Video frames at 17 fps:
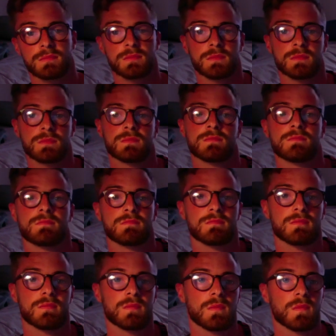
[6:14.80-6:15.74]

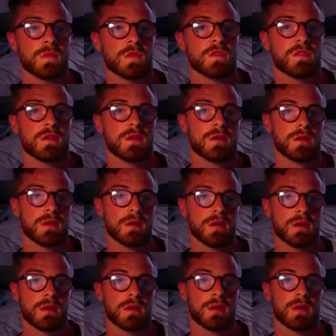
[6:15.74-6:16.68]

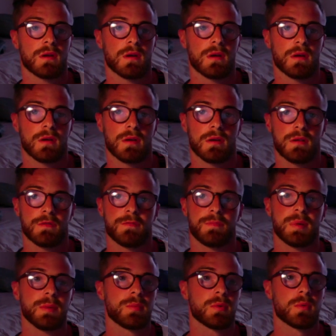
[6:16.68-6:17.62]
uh, if
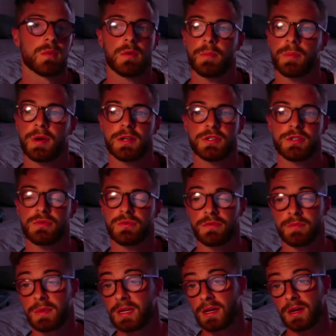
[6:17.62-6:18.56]
people weren't patient
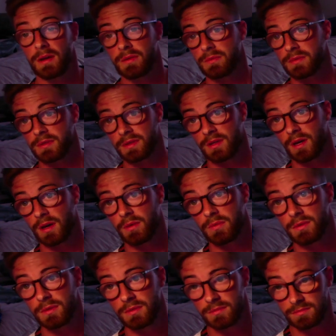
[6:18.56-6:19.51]
with me i don't think i
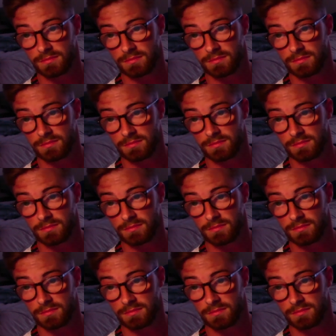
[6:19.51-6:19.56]
would